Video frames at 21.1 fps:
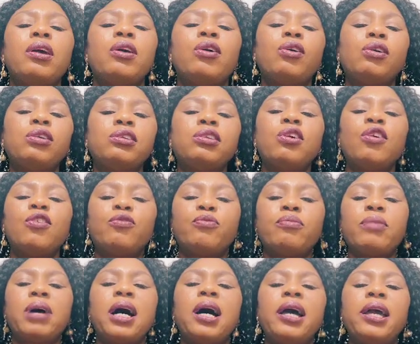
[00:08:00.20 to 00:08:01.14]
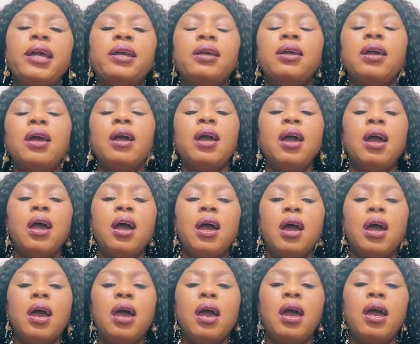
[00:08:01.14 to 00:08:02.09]
cousin of mine,
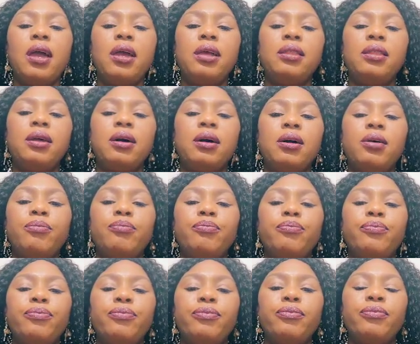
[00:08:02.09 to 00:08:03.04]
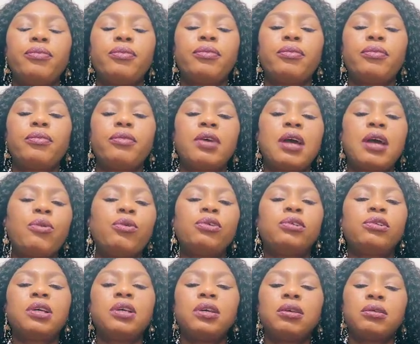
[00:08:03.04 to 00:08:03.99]
and I
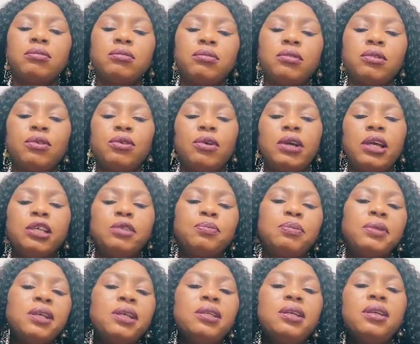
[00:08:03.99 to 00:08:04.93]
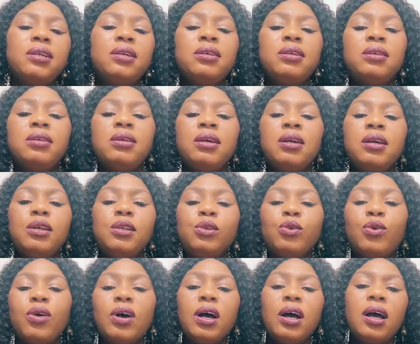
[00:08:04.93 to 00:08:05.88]
was explaining
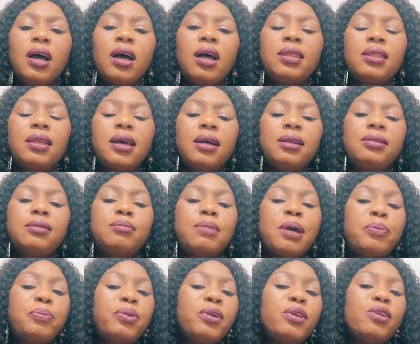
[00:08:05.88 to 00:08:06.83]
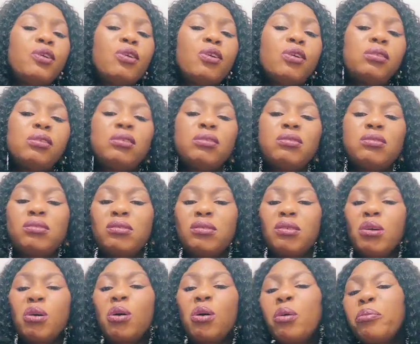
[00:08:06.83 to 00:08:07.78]
to her that my period is
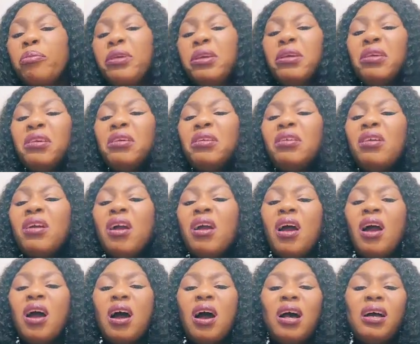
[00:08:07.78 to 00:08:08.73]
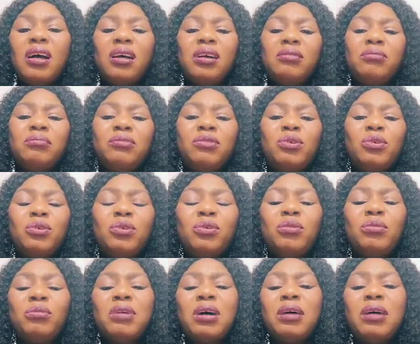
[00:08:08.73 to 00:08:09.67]
coming.
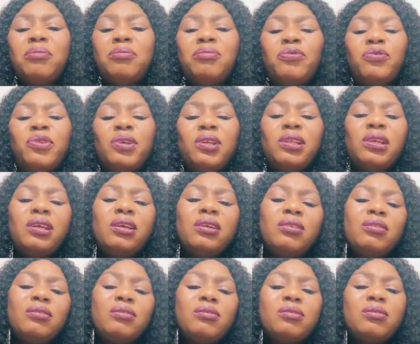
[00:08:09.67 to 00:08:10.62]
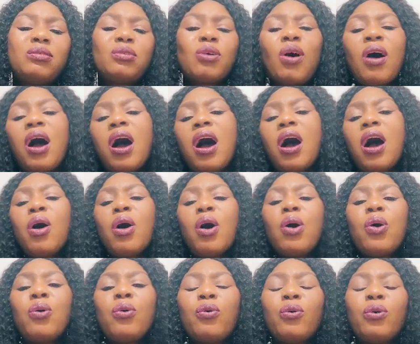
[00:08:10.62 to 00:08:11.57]
I'm feeling
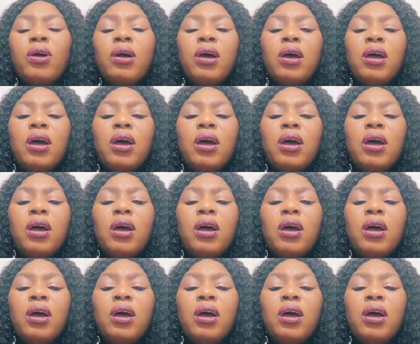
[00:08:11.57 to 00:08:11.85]
somehow,